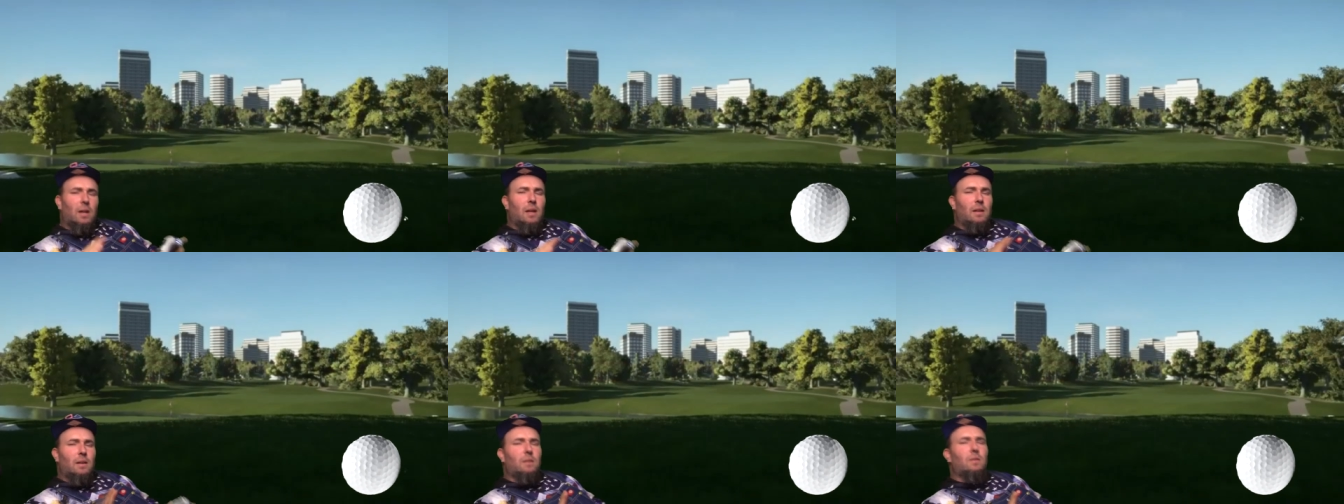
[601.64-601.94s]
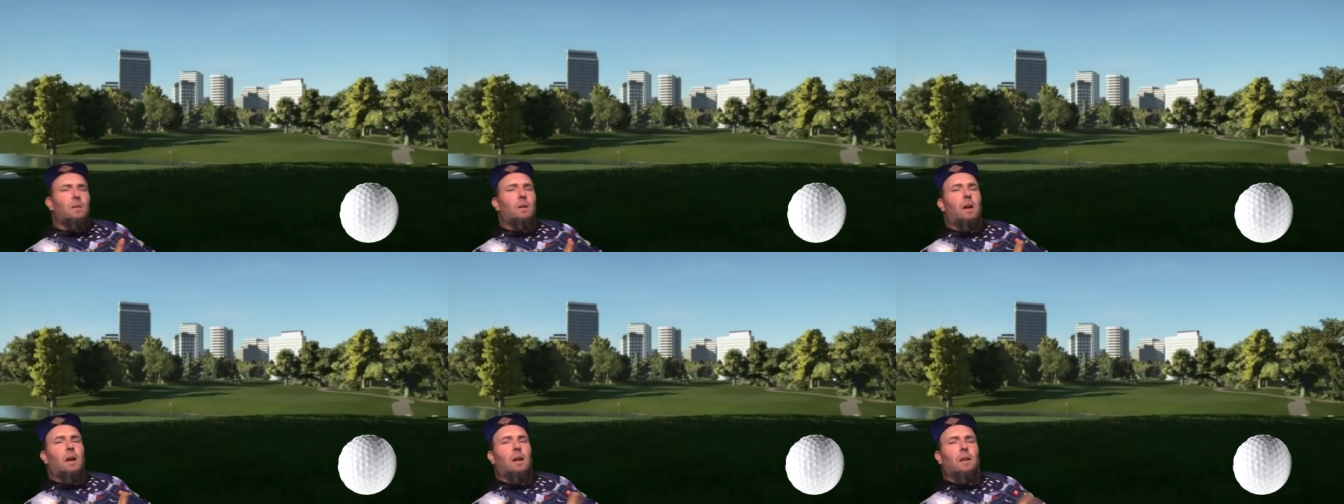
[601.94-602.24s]
It's
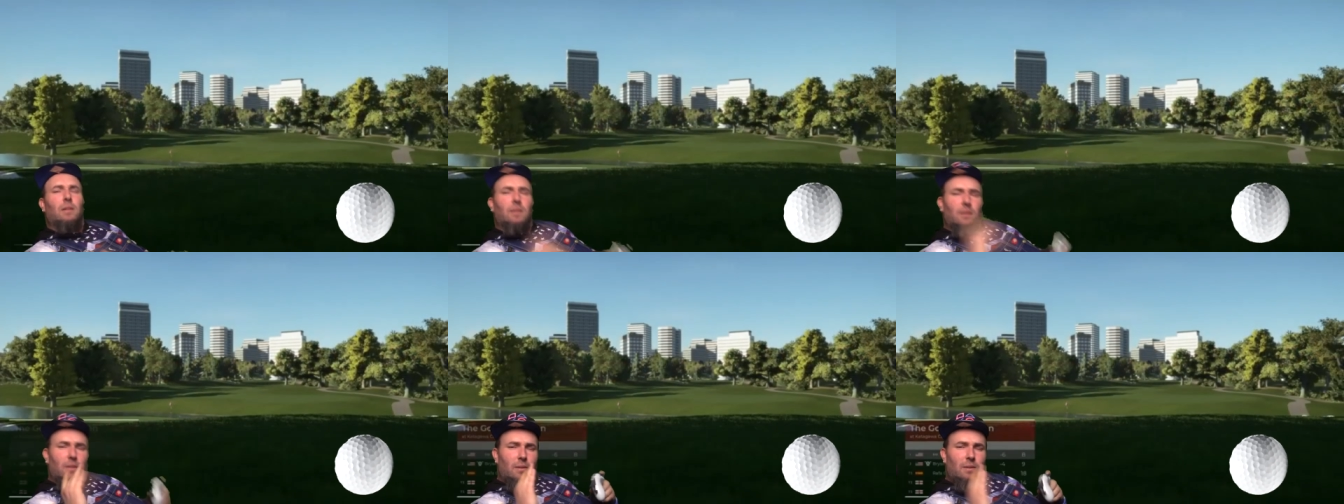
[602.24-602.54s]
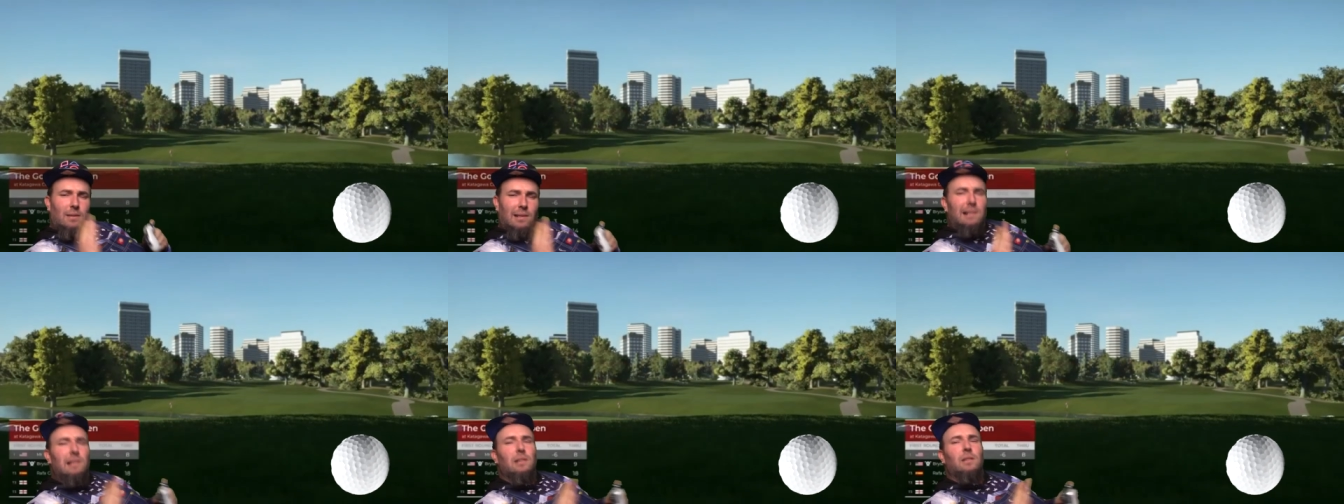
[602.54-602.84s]
alright.
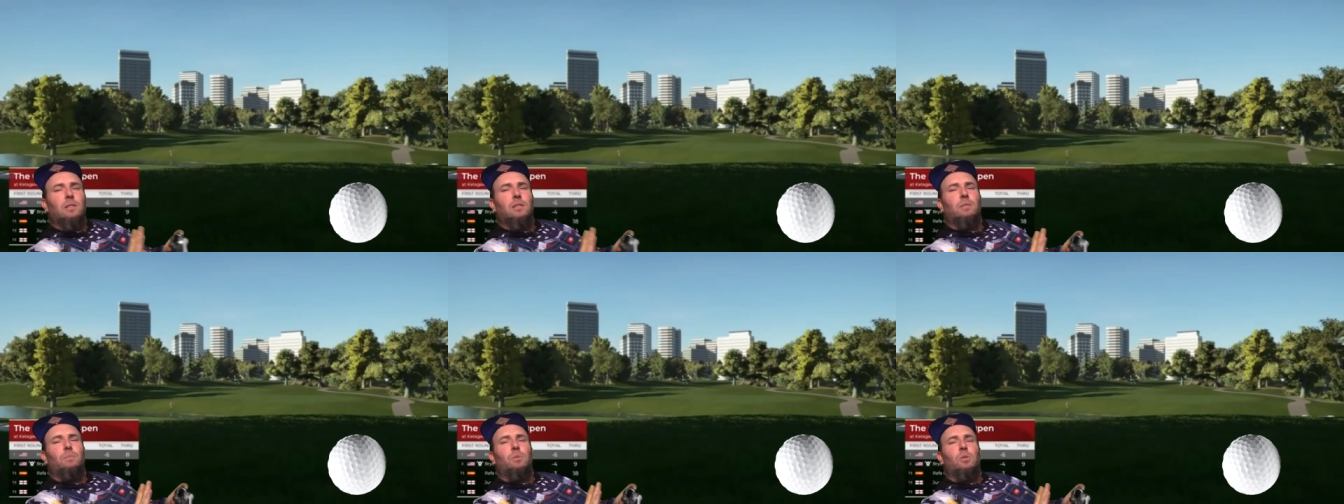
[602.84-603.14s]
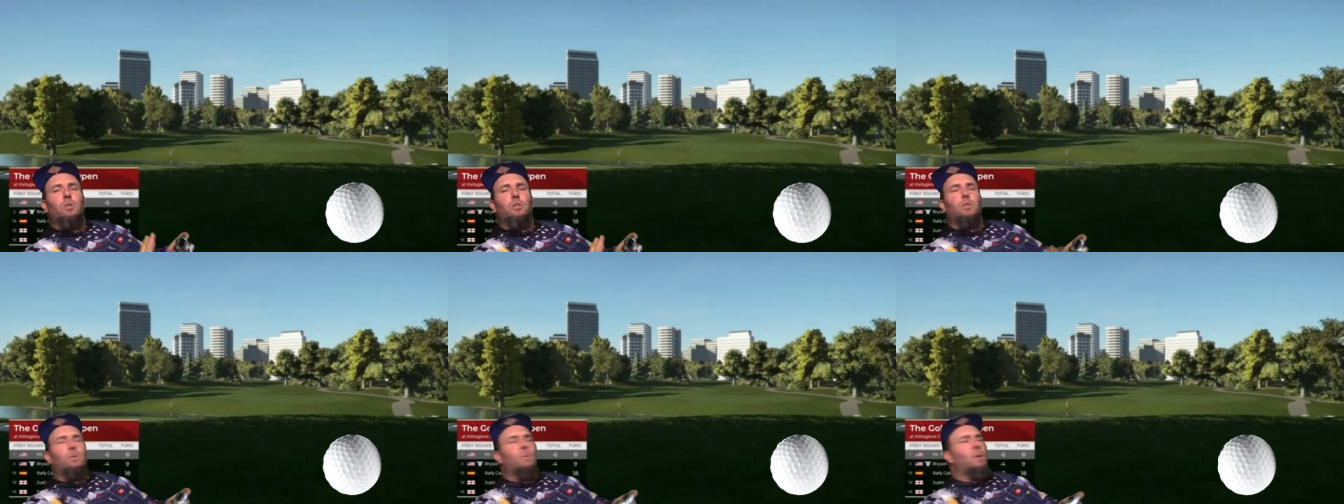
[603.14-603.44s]
Let's
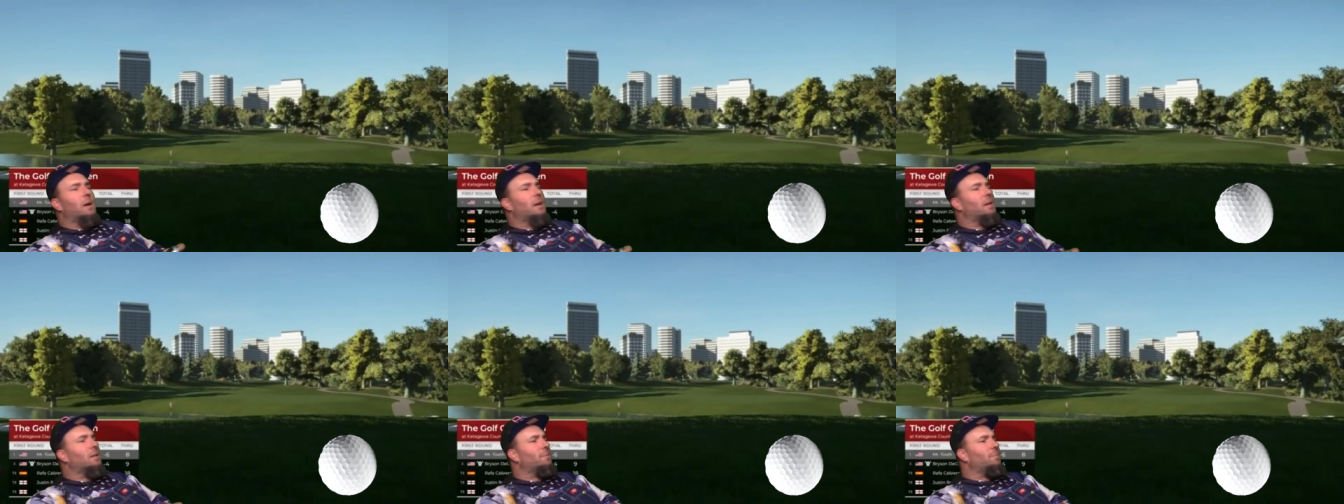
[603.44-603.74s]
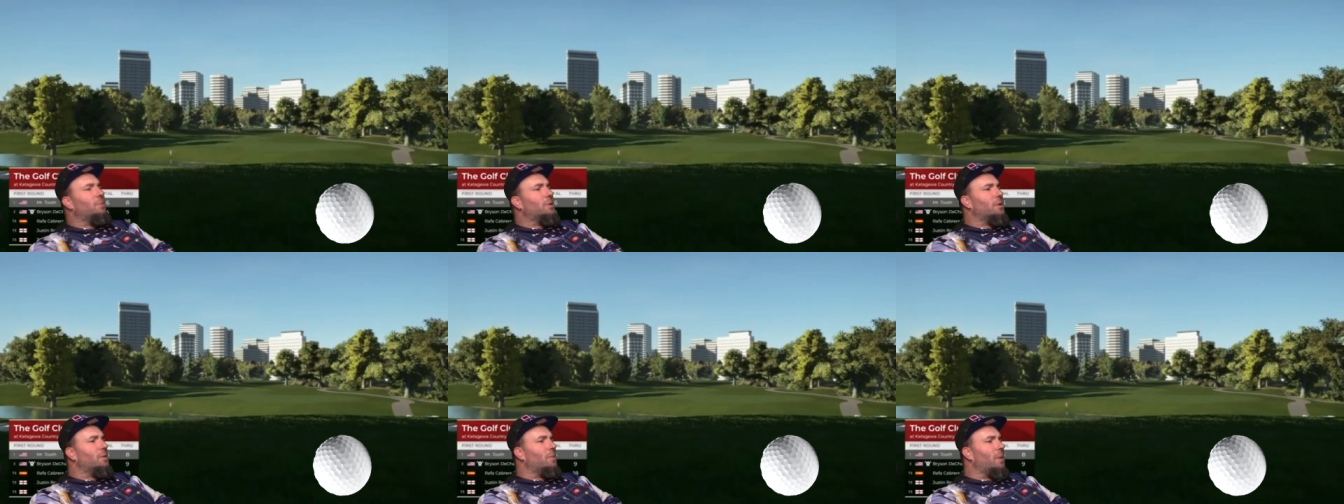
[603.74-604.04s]
push it away. Let's
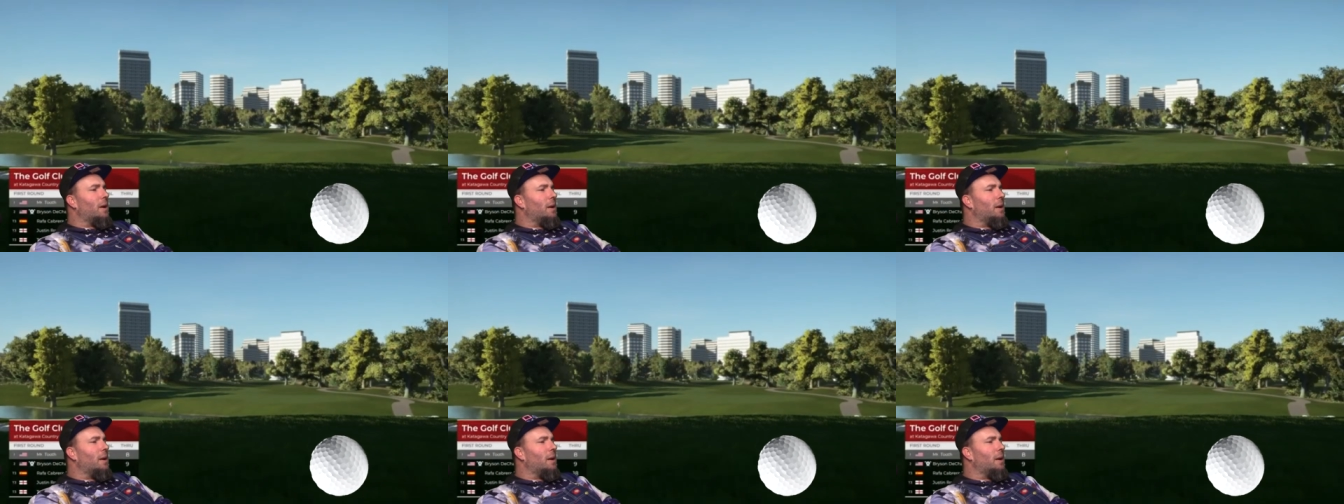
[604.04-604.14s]
push it away.